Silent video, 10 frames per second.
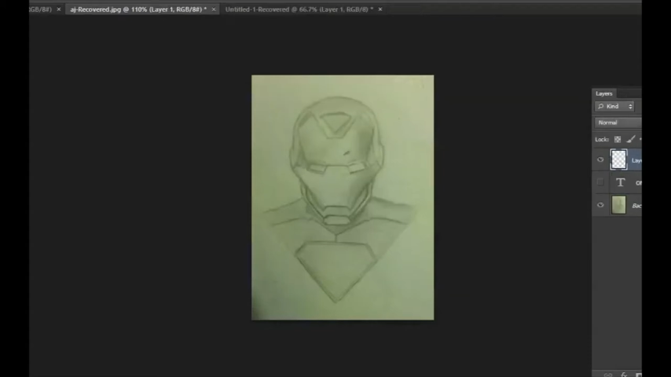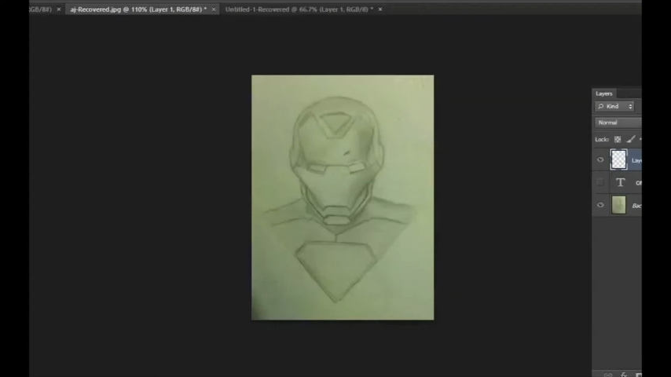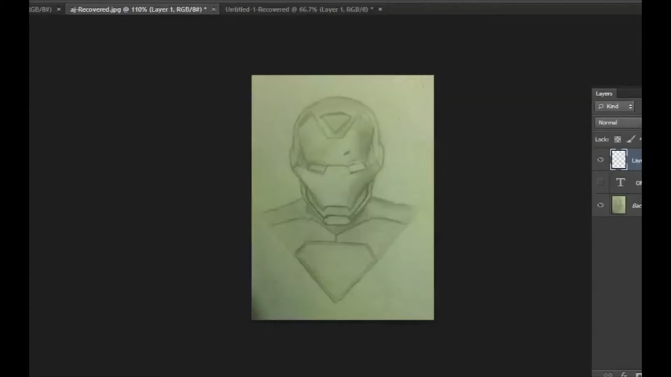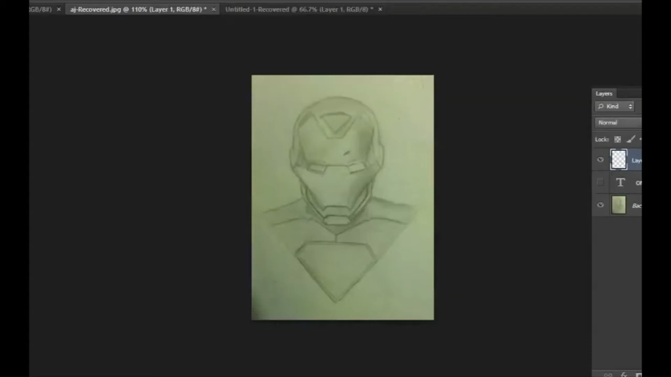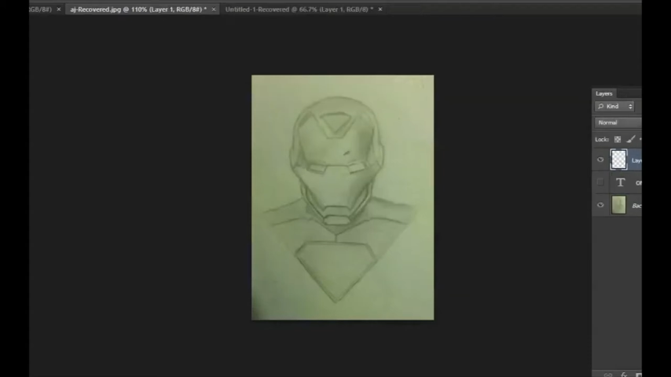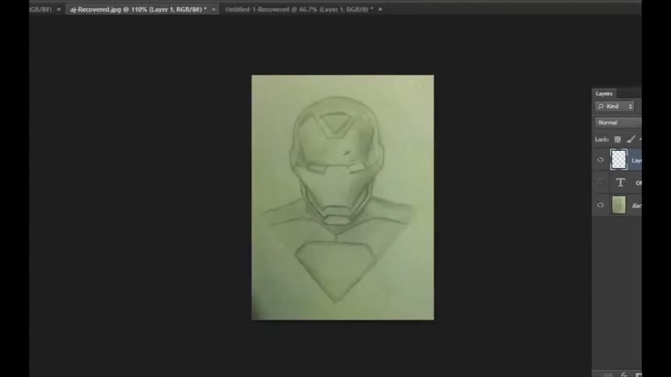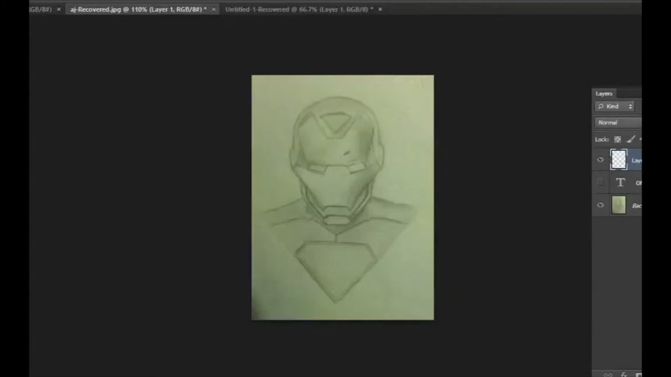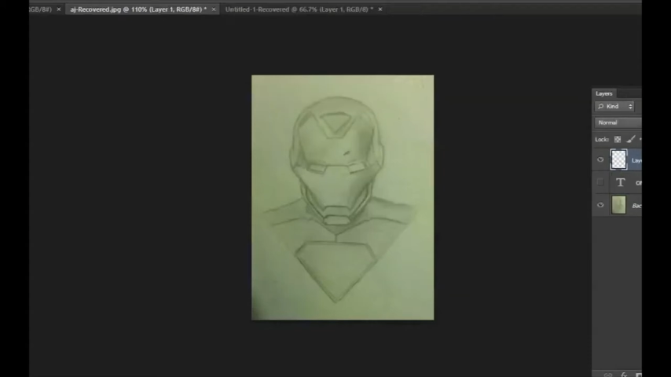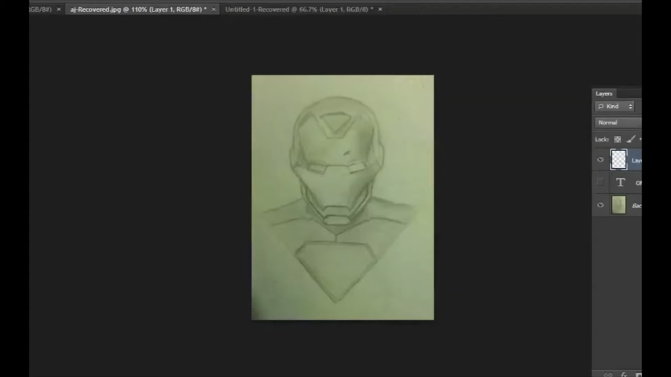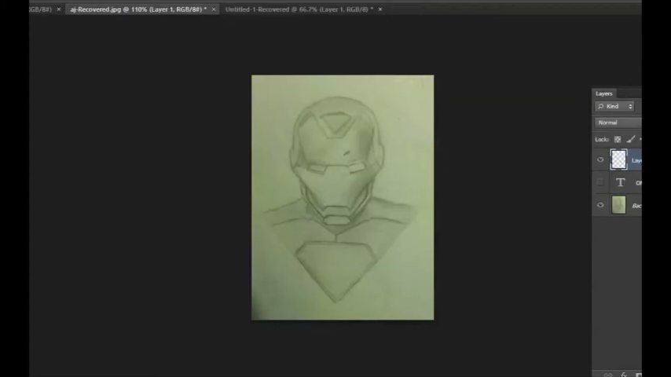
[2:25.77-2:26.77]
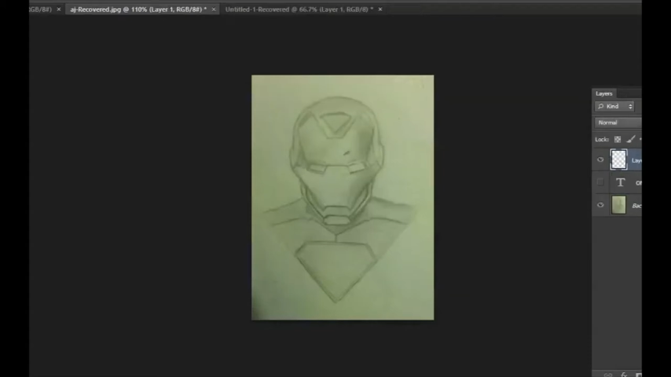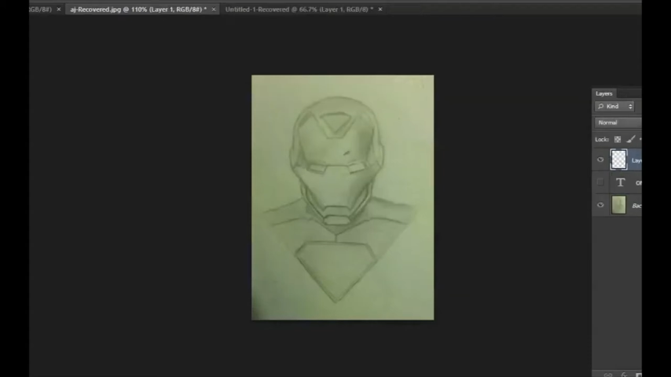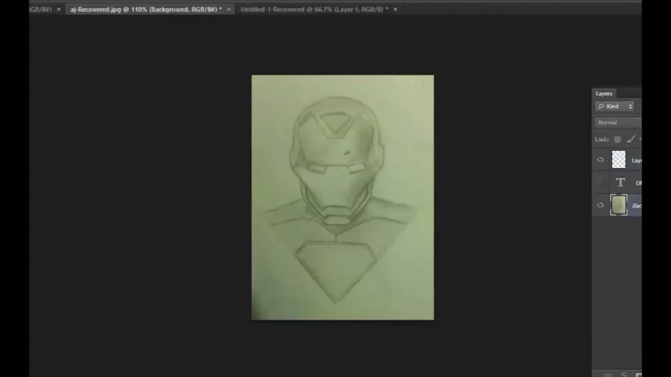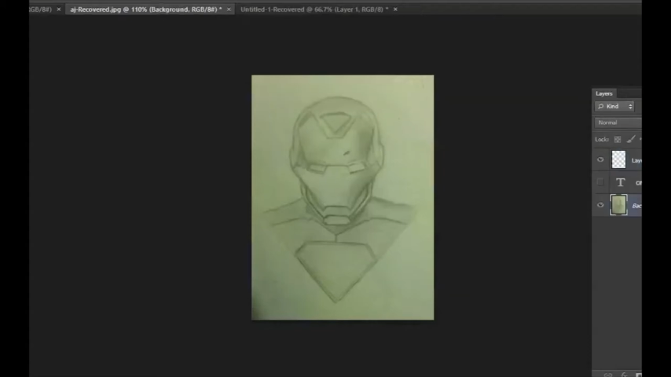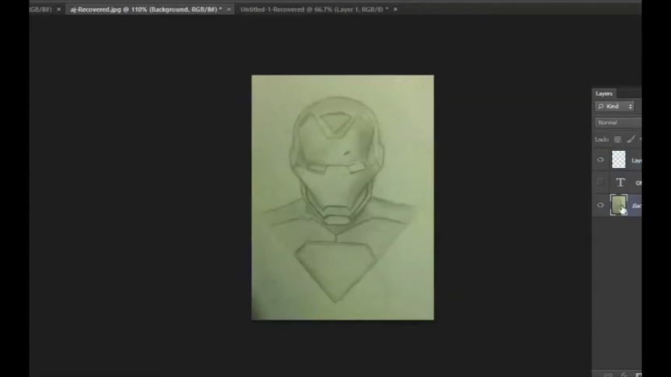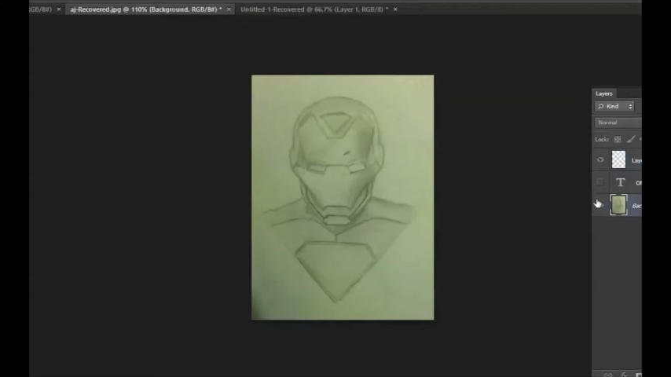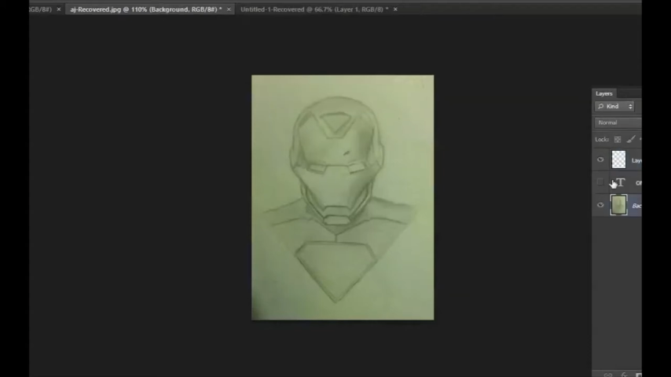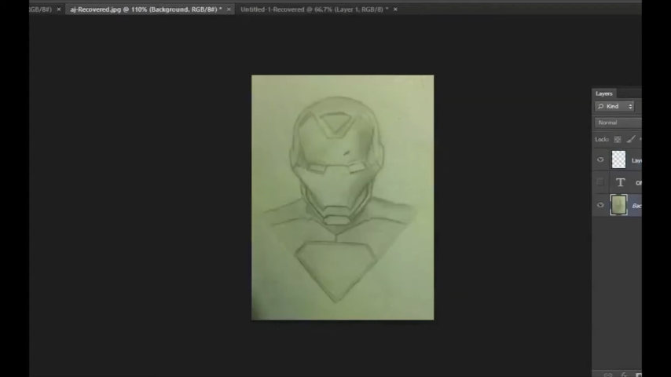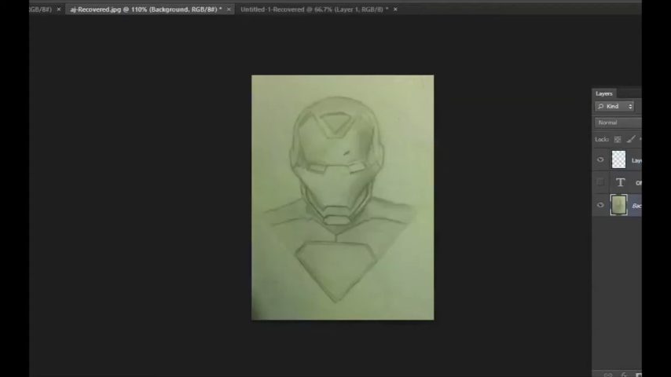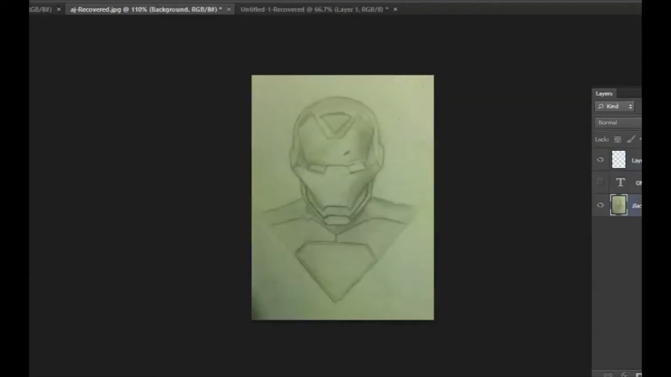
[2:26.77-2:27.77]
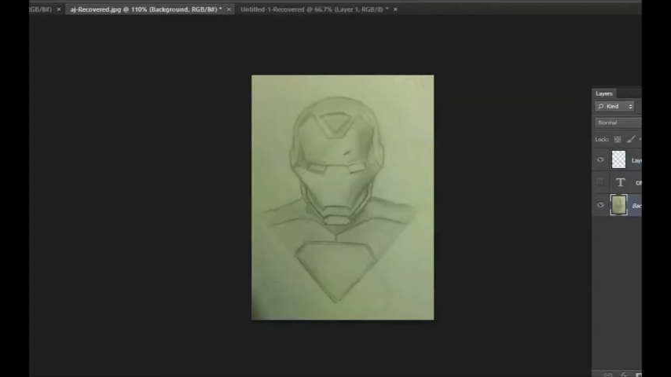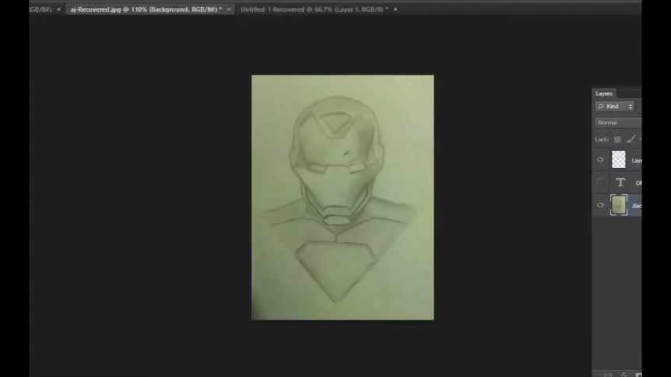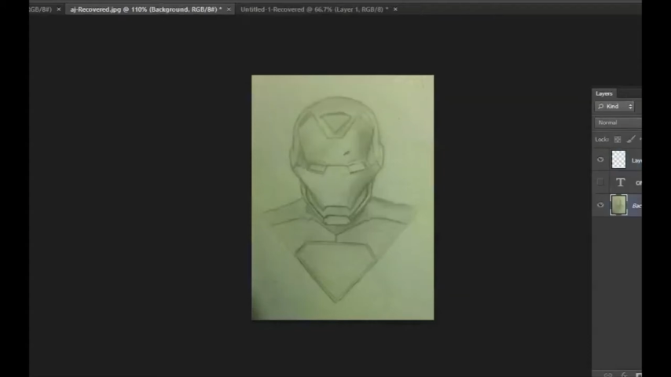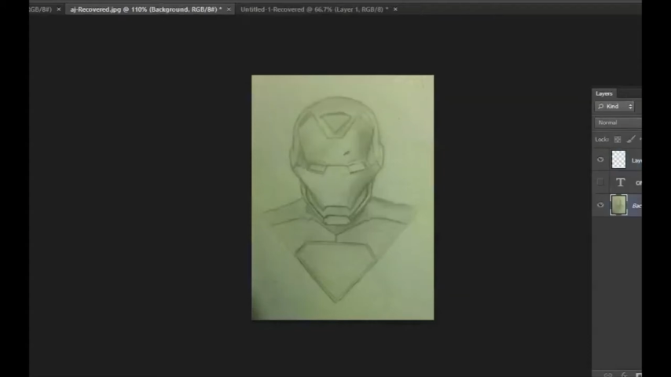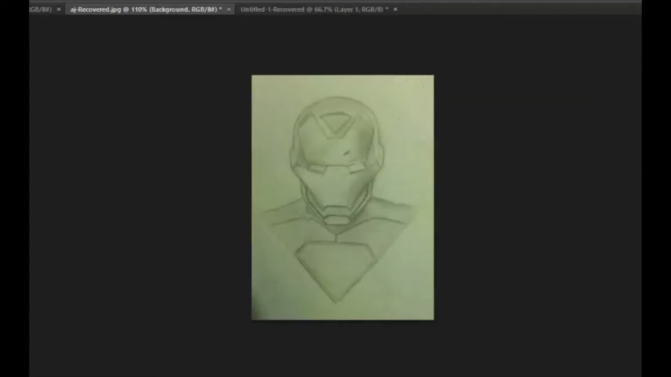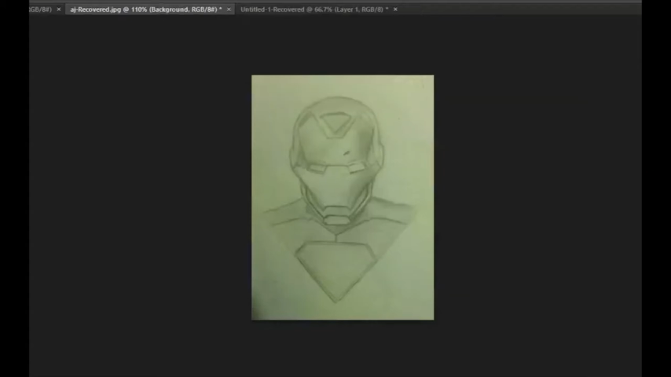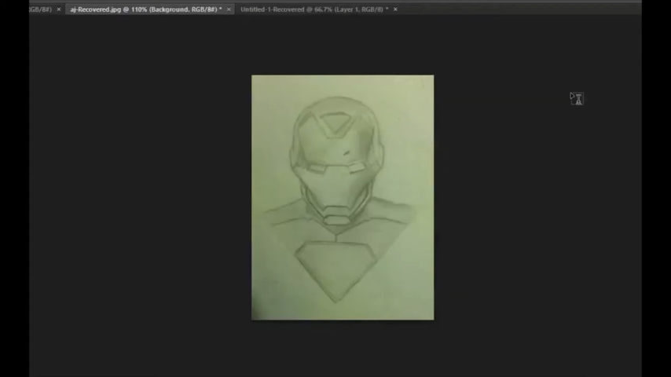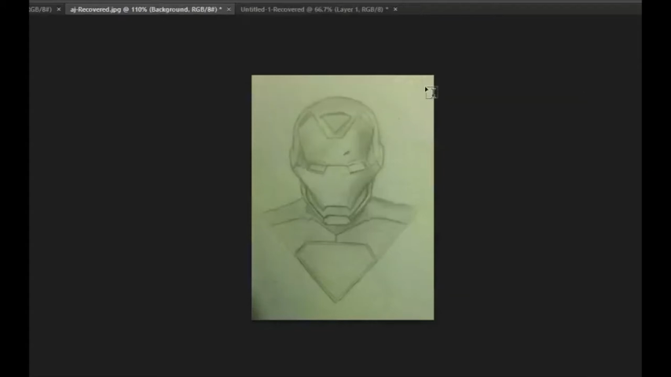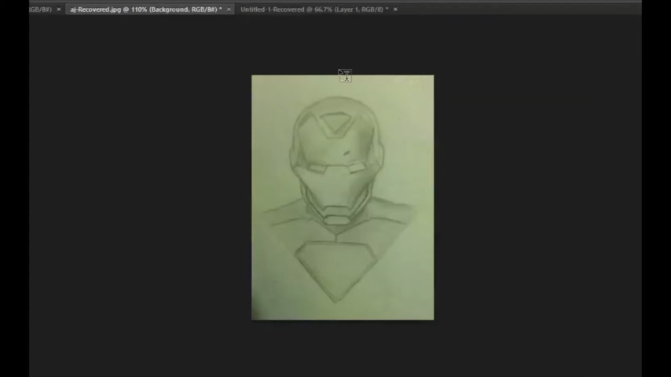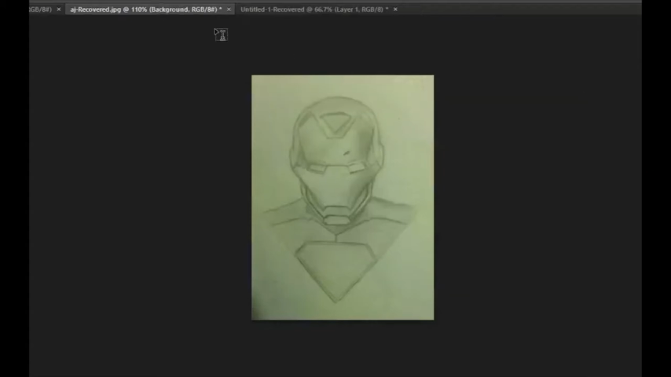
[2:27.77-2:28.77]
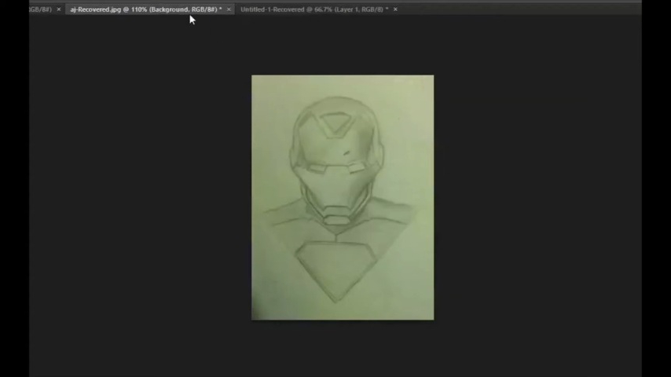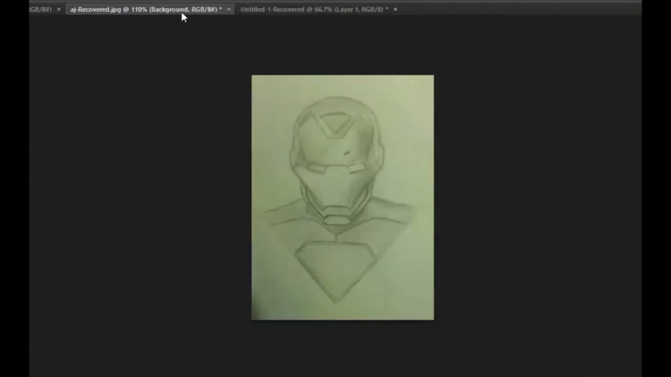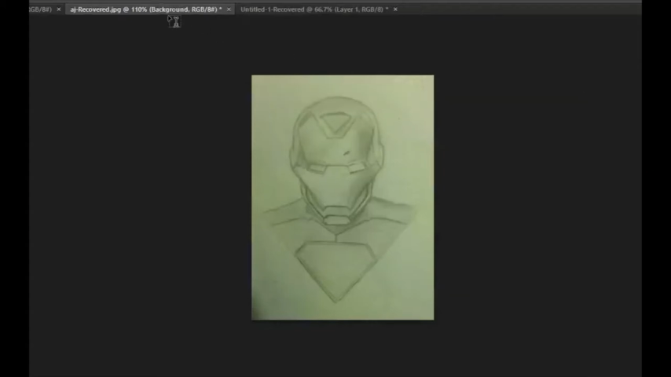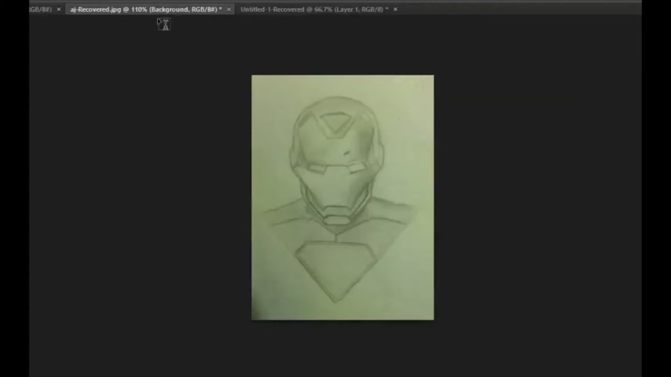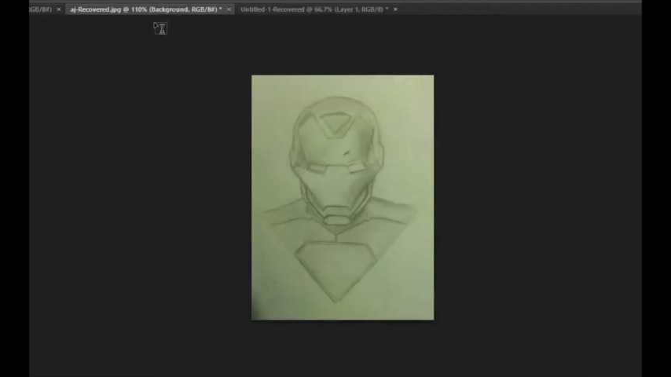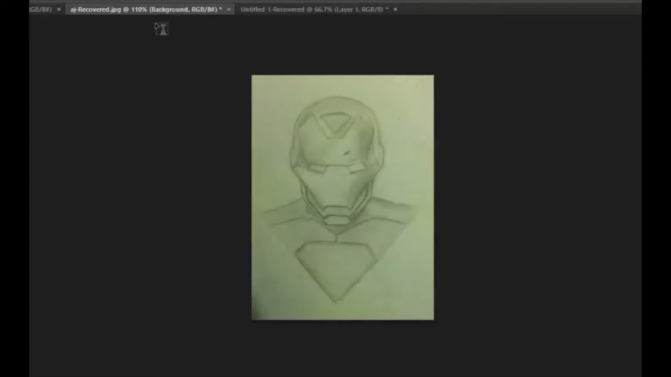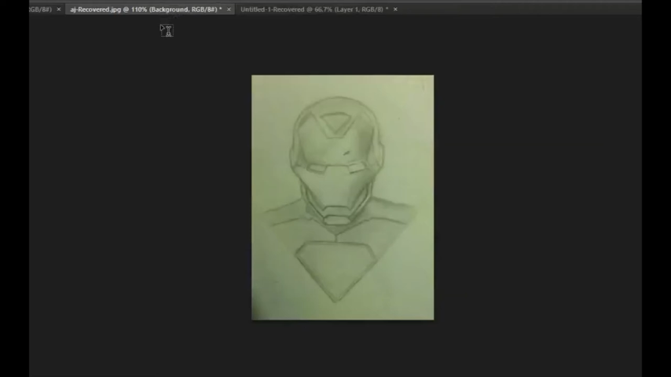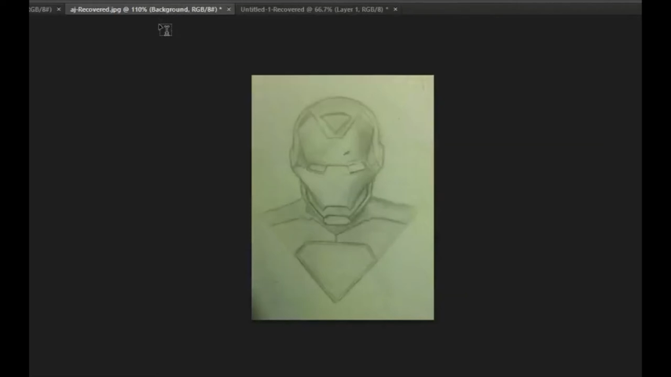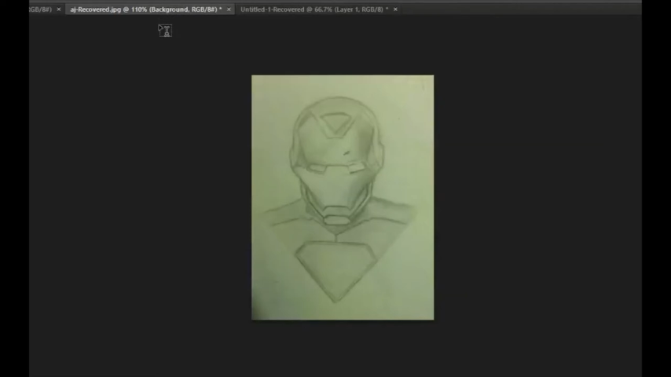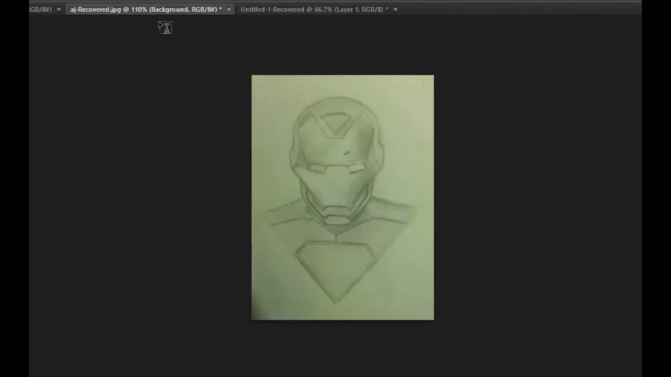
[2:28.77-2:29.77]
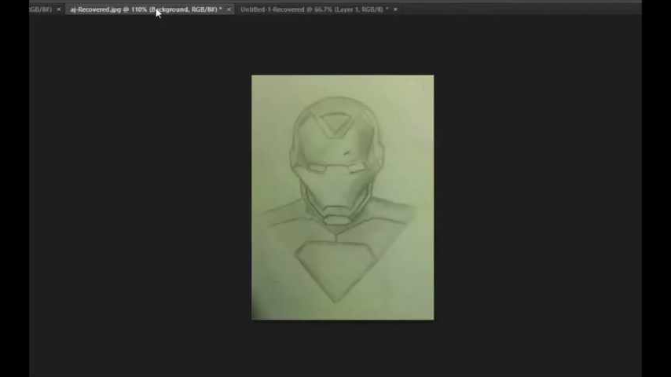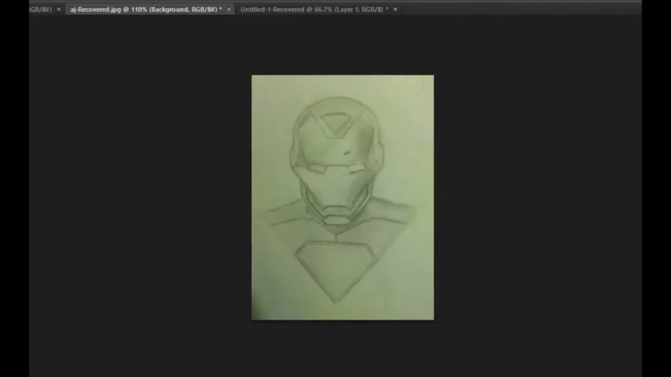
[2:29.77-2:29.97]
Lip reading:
Nobody's mouth can be seen.